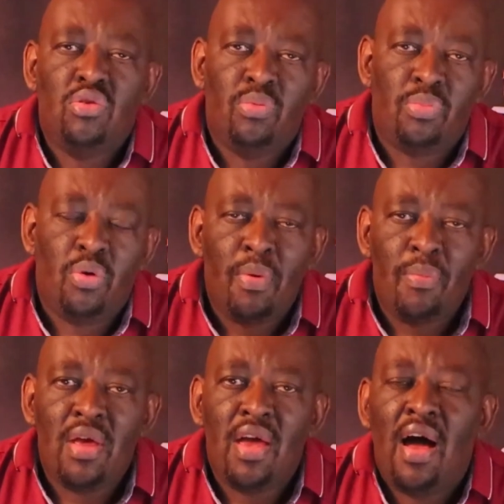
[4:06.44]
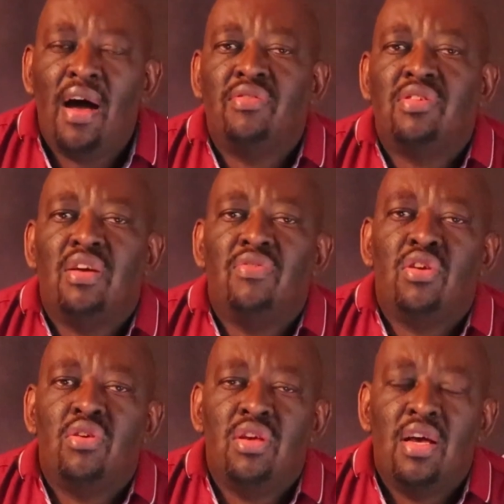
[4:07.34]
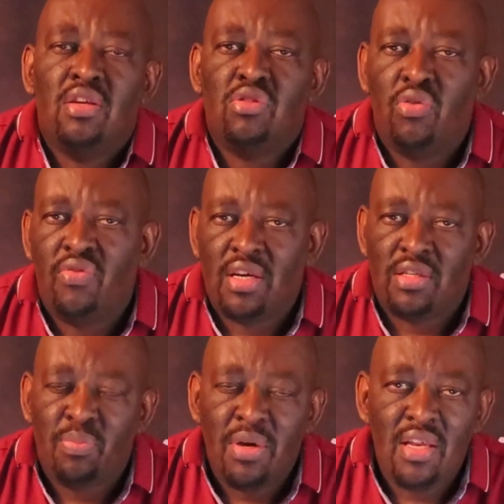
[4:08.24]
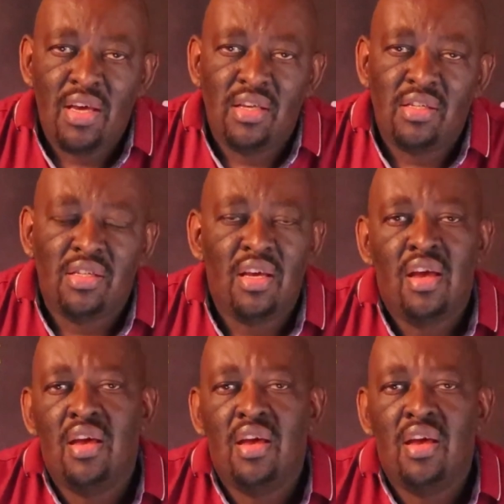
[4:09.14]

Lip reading: you probably have several years of experience,